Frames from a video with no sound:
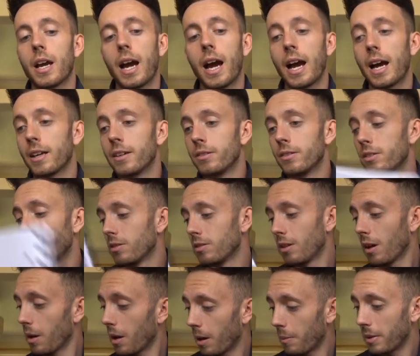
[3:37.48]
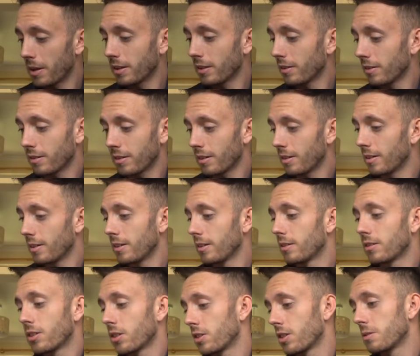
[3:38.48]
and the, I mean
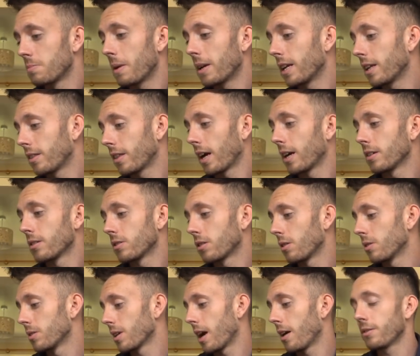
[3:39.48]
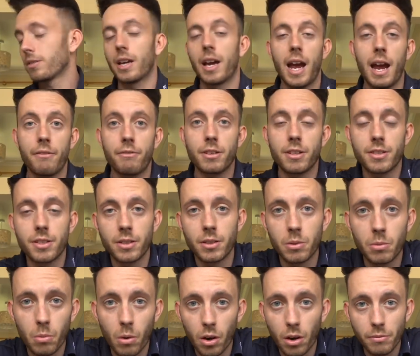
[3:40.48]
just as many thanks goes out to every
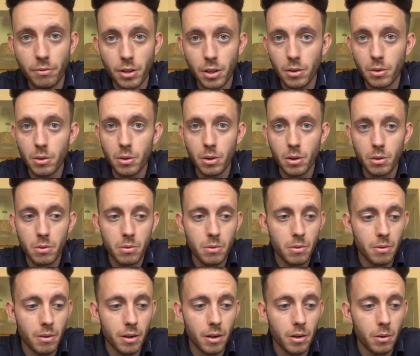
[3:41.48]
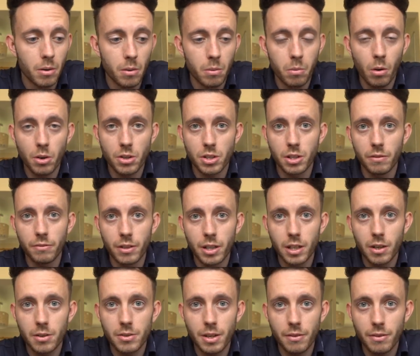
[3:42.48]
single one of you who who are watching the
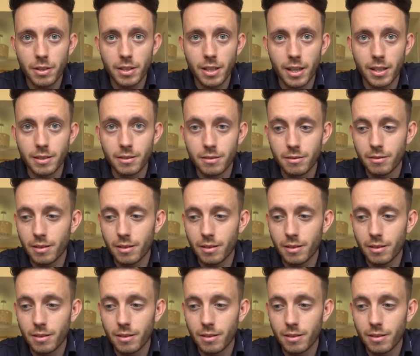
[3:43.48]
videos every day.